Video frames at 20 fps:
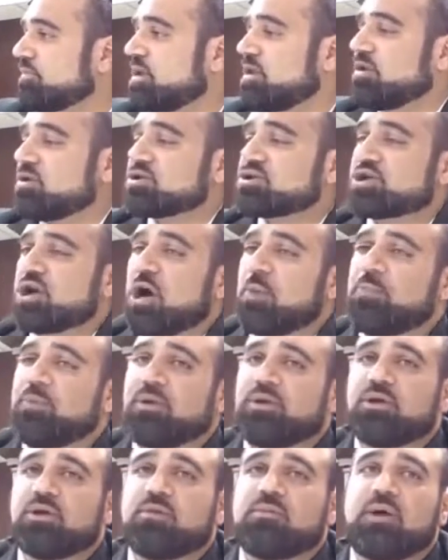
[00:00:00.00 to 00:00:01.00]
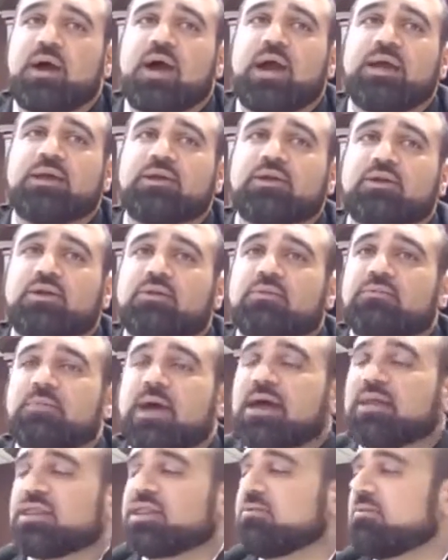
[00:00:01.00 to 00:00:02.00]
It'll sharpen your mind. Your
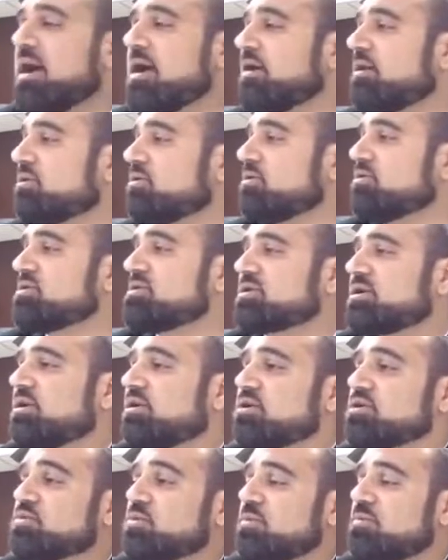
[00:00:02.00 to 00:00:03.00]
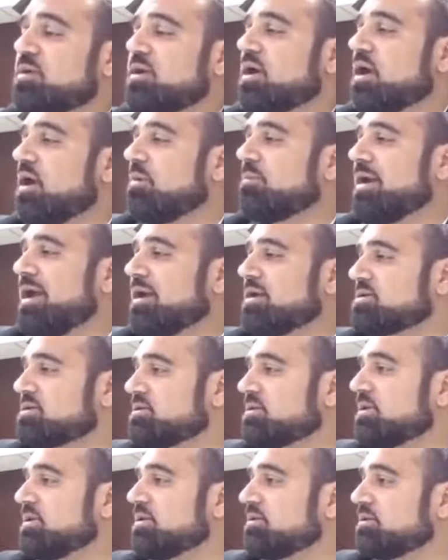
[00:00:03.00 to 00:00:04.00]
mathematical skills will become
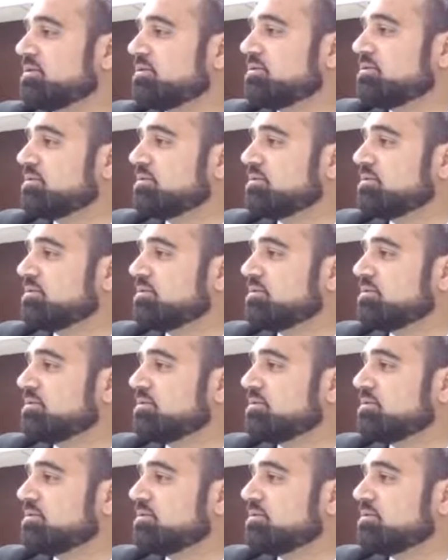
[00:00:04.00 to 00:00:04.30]
excellent